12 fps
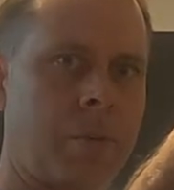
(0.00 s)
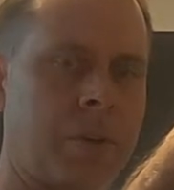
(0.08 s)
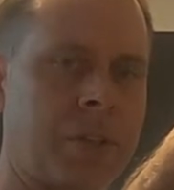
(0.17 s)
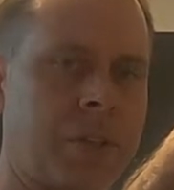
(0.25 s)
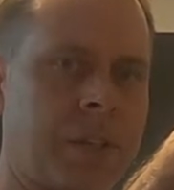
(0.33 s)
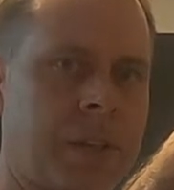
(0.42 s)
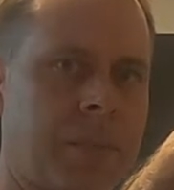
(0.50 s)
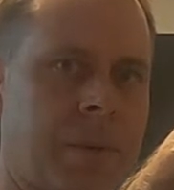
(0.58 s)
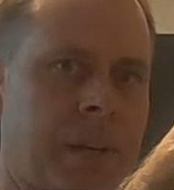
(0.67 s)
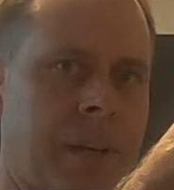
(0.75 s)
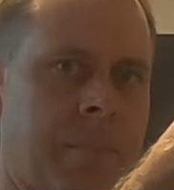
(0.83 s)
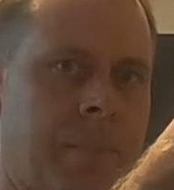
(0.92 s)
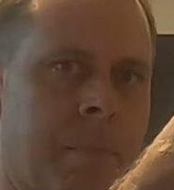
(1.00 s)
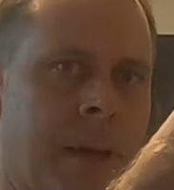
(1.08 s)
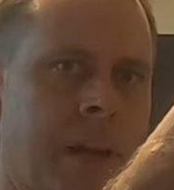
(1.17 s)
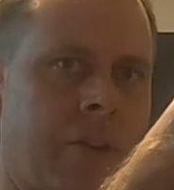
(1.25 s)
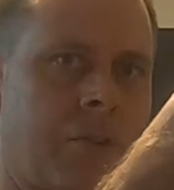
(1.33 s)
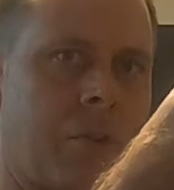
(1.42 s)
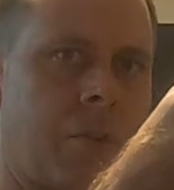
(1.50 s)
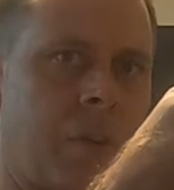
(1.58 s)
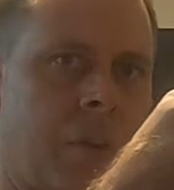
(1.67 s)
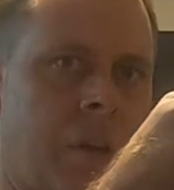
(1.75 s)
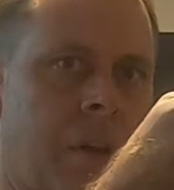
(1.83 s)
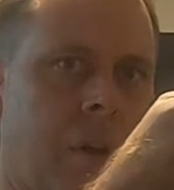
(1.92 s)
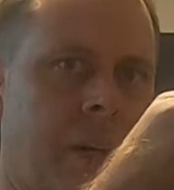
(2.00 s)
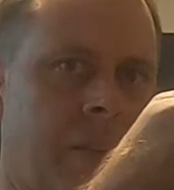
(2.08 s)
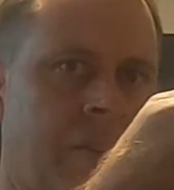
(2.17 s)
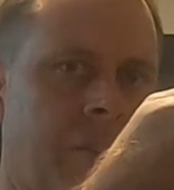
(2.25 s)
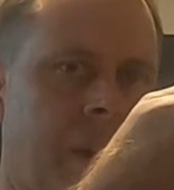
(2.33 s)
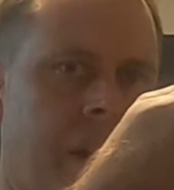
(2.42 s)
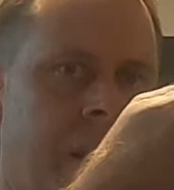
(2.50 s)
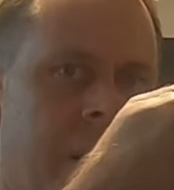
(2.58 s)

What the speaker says: which is simply making sure that the line is straight